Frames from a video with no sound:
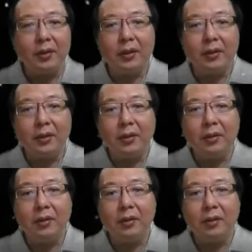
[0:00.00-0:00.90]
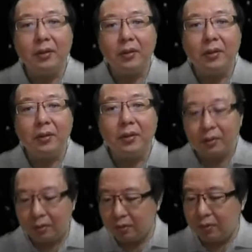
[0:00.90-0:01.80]
I think,
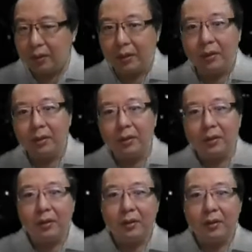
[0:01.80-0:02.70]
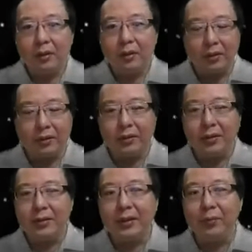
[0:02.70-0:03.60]
yeah. Okay, so
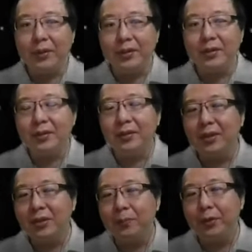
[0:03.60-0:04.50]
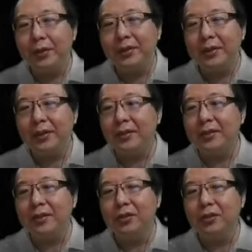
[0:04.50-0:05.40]
this print here is
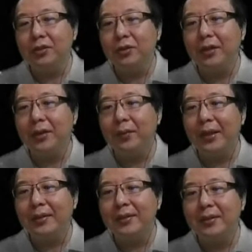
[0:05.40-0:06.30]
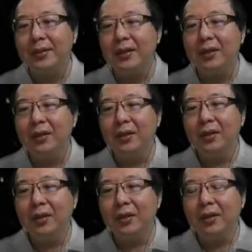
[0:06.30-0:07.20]
just so that we can see
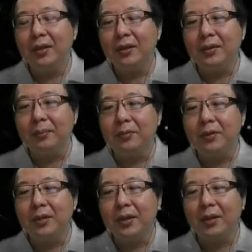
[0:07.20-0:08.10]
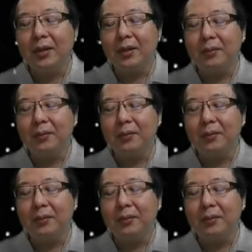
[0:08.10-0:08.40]
the